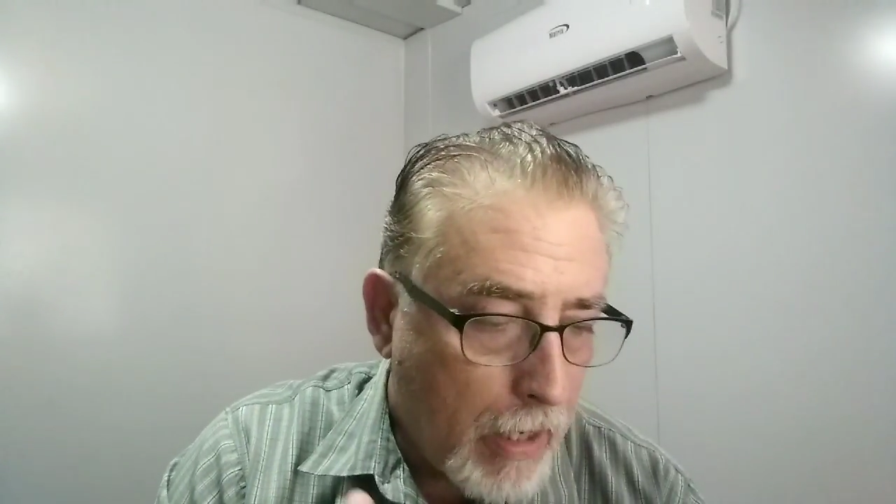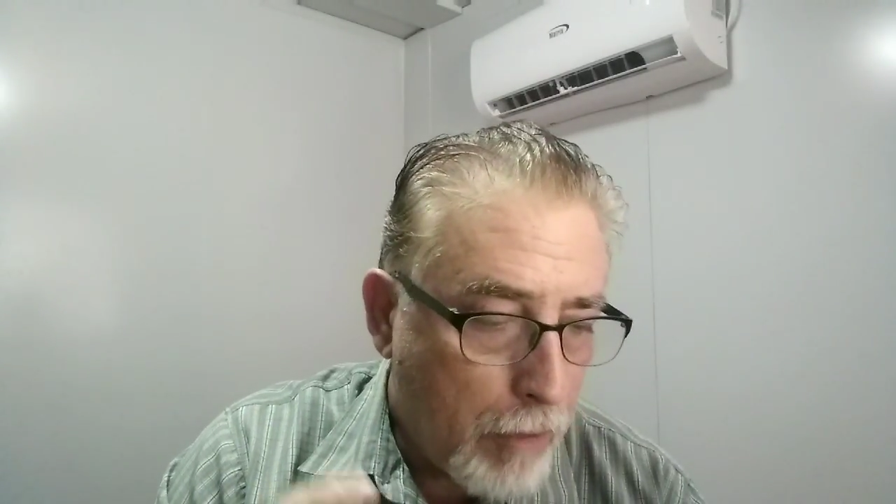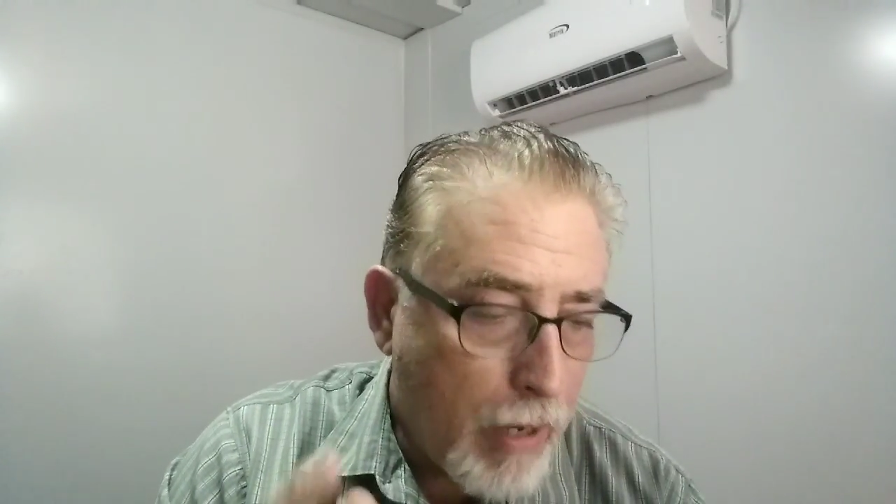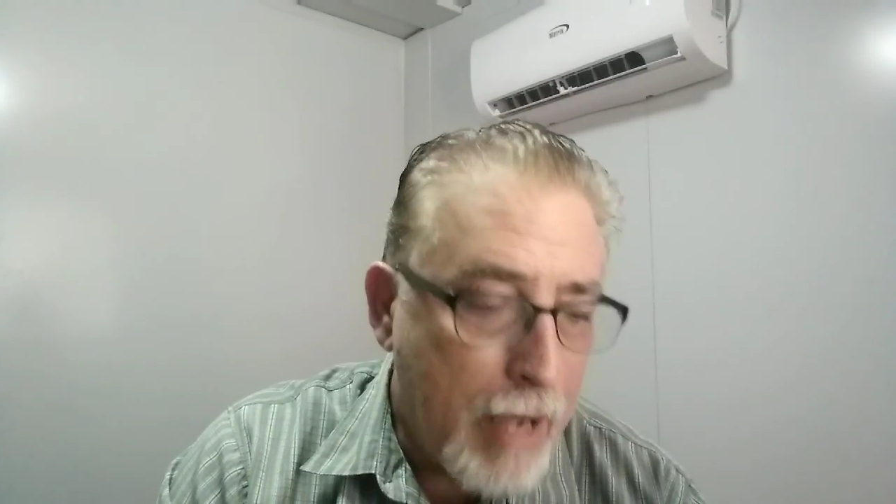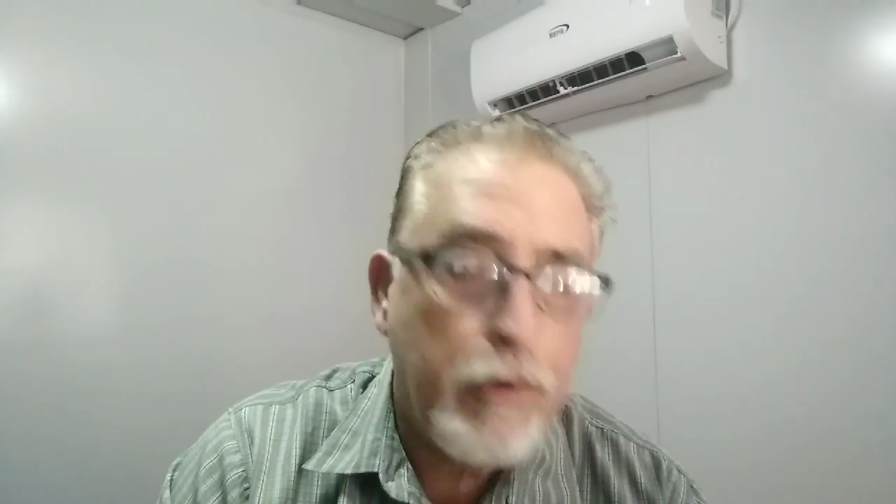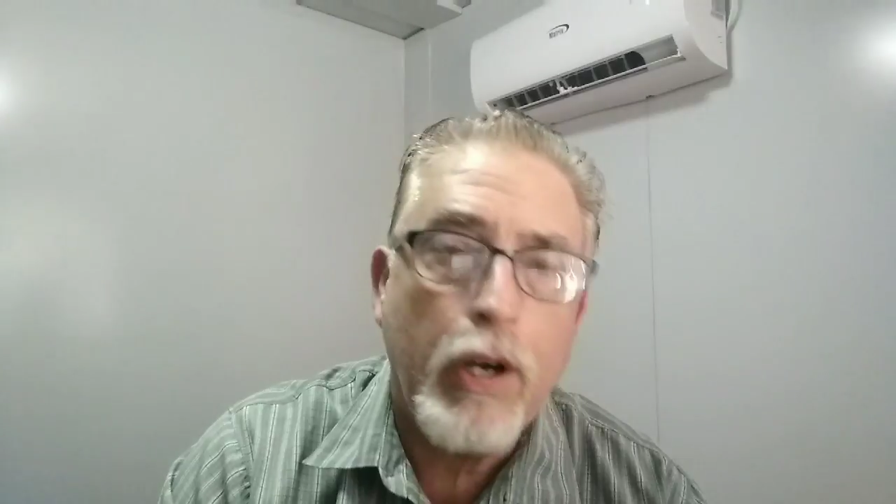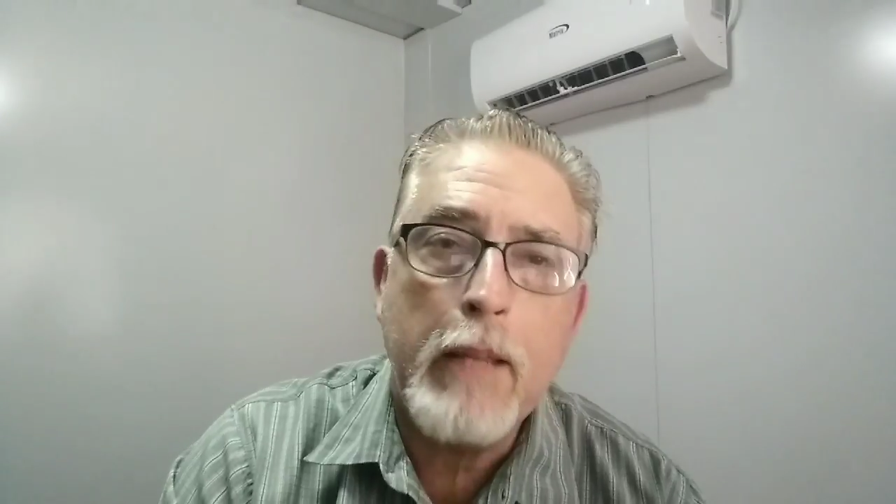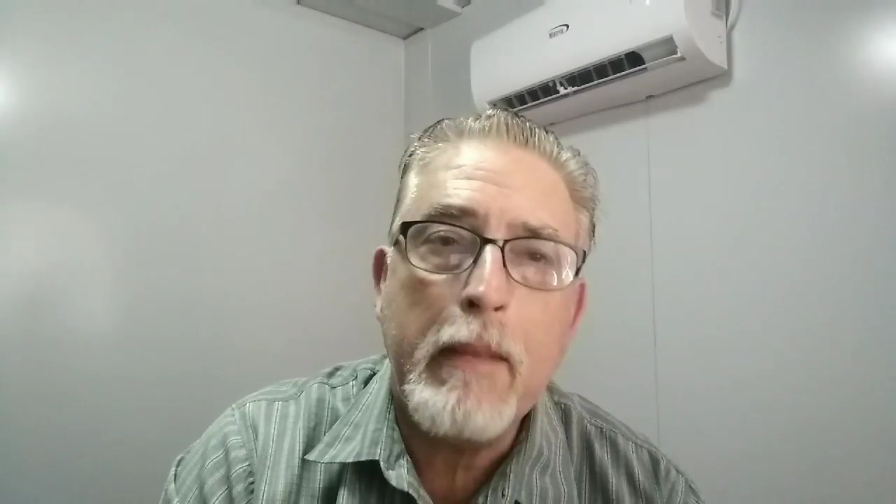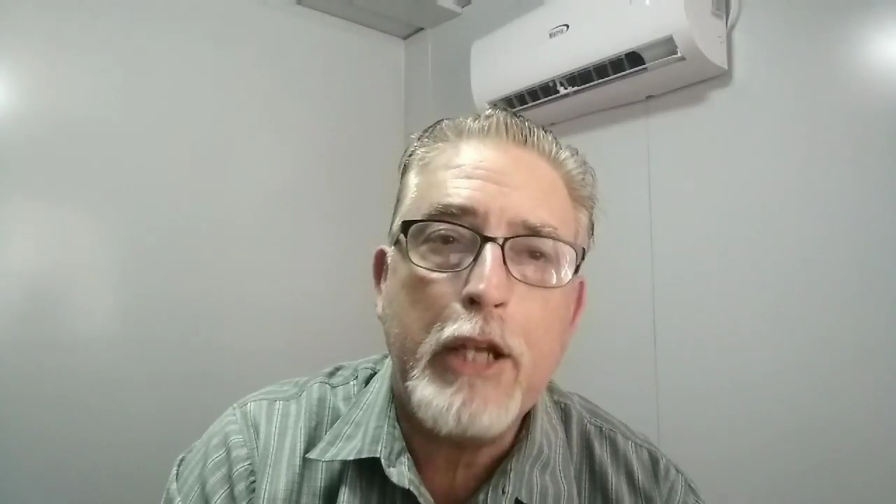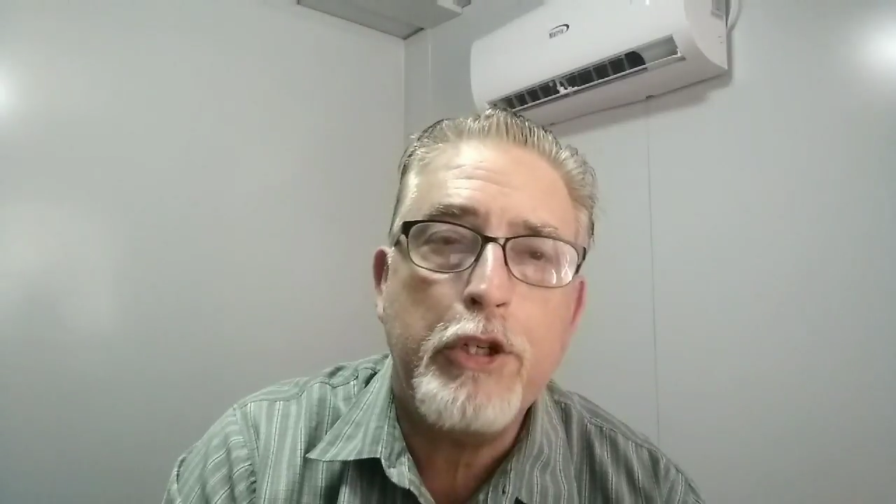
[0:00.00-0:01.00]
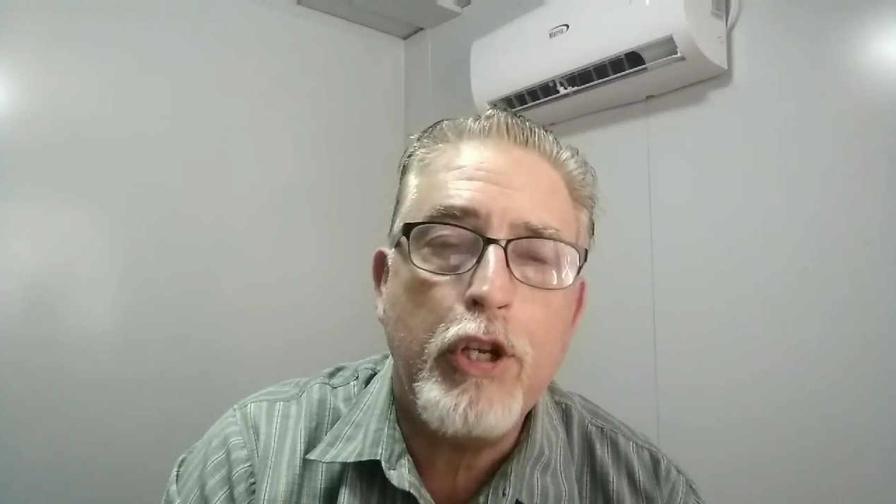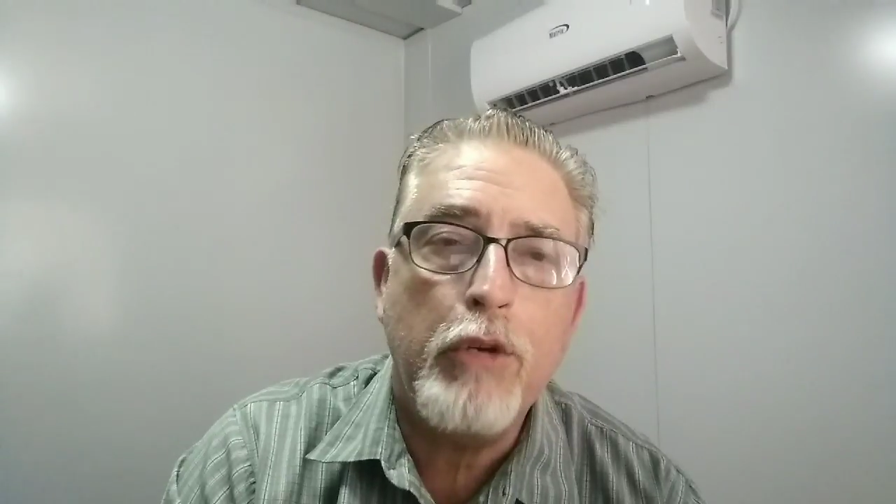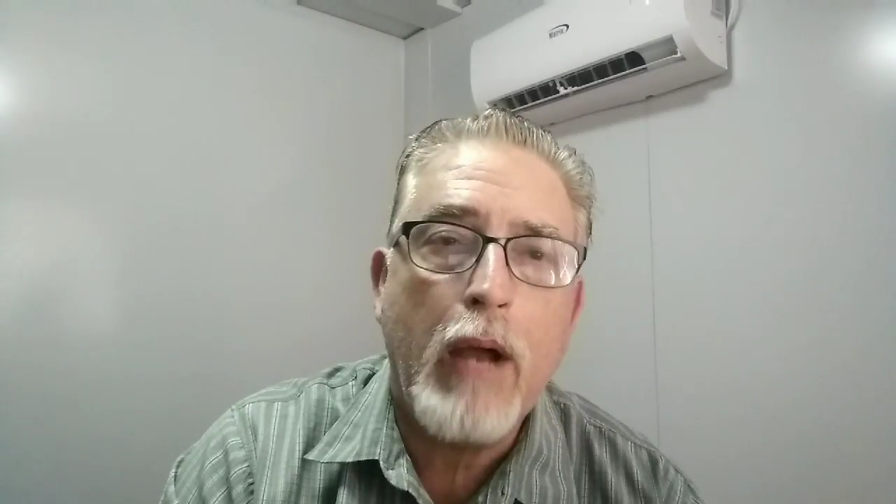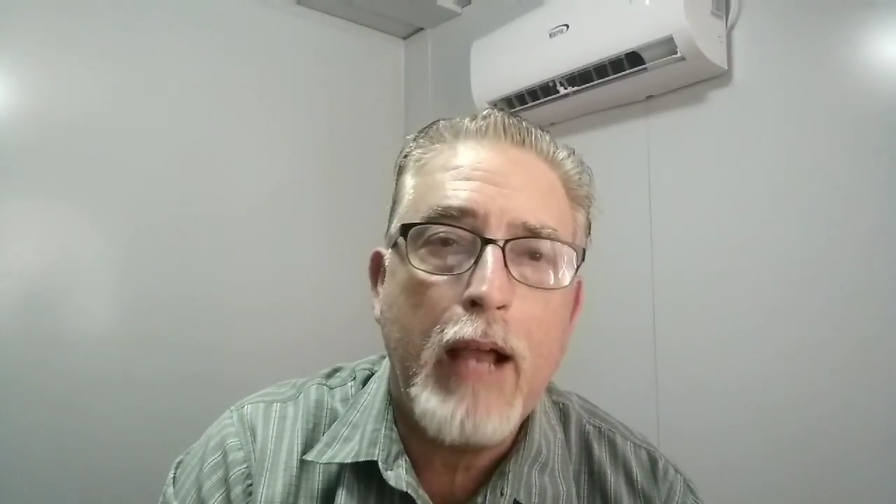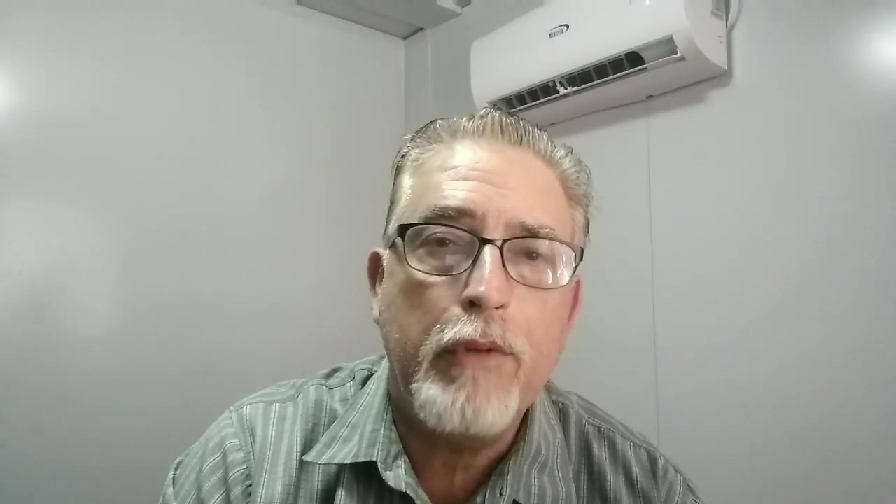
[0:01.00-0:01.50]
Arrive early. Make sure
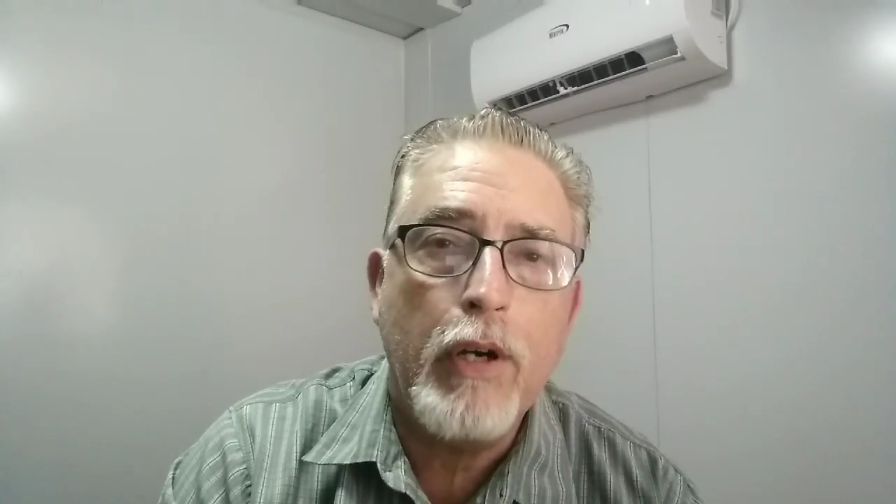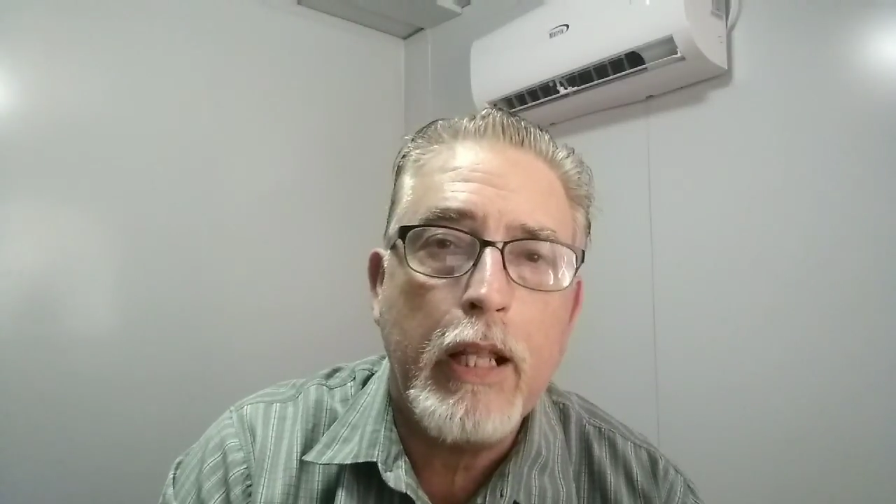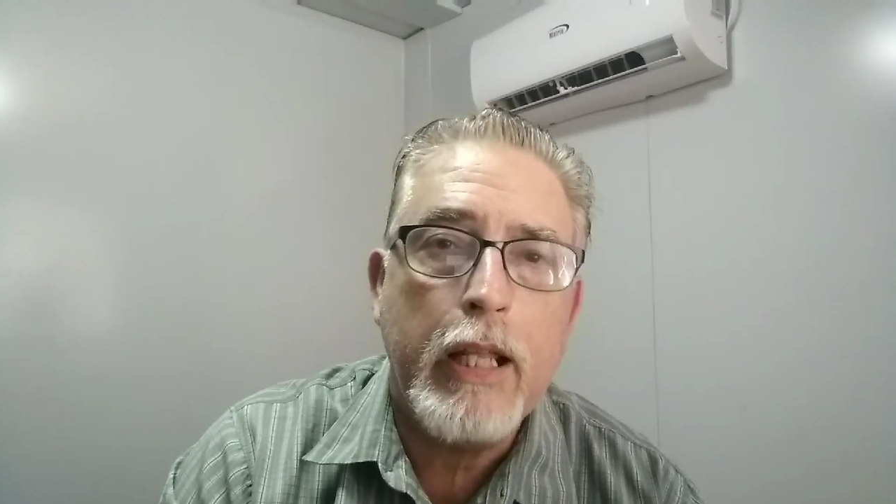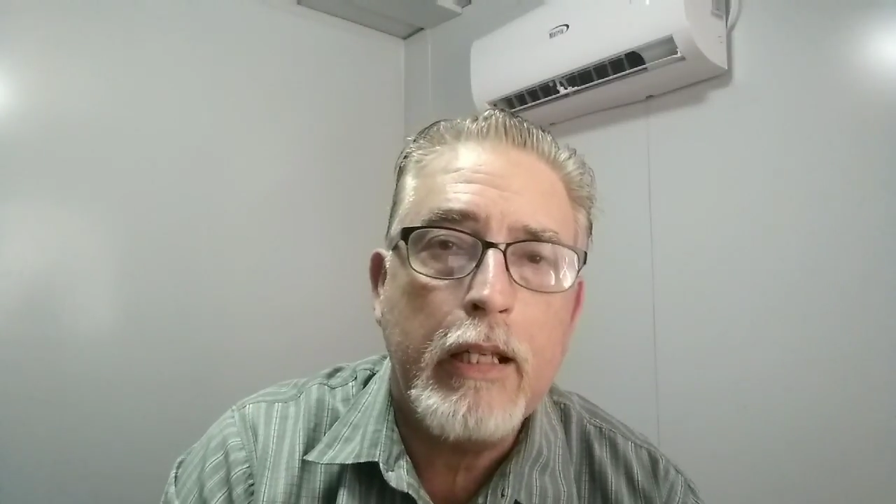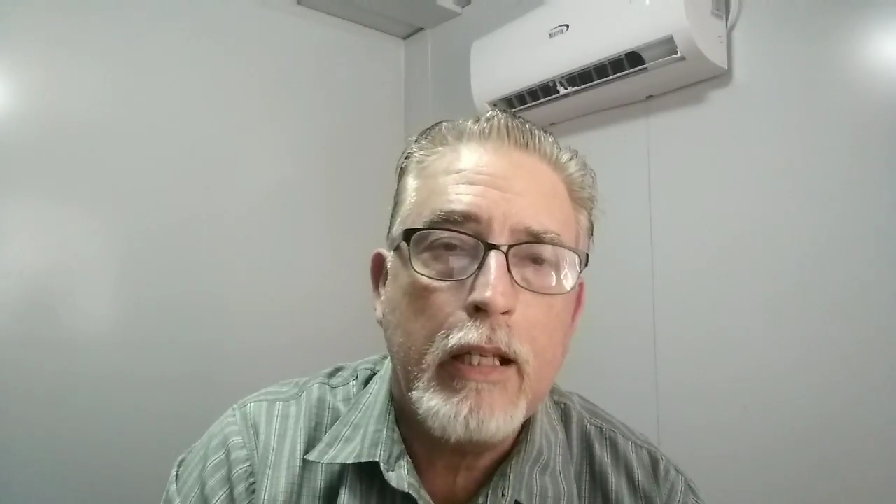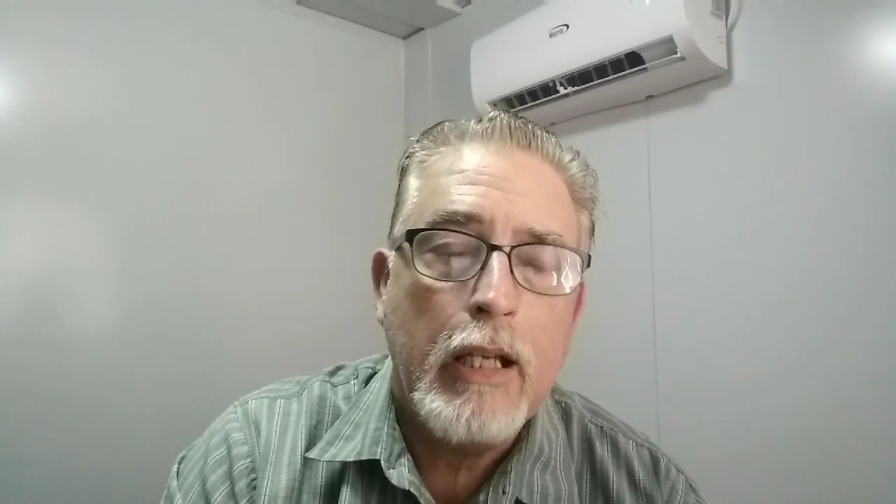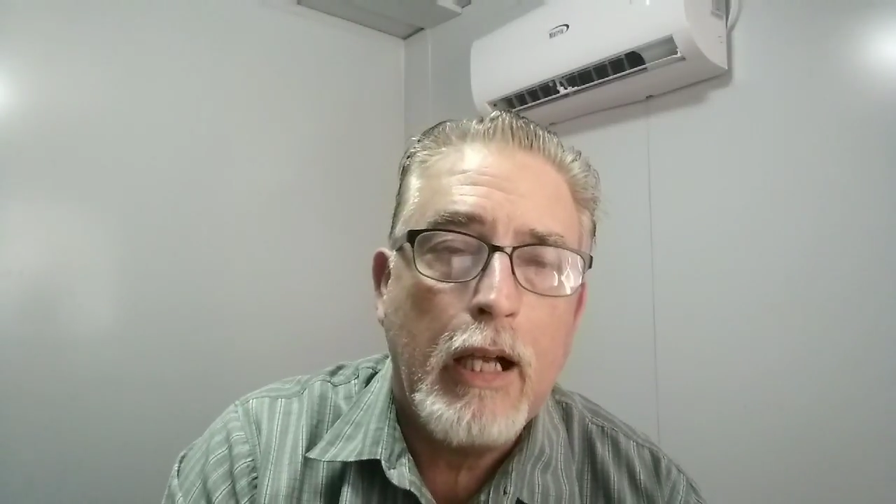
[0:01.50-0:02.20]
you arrive early.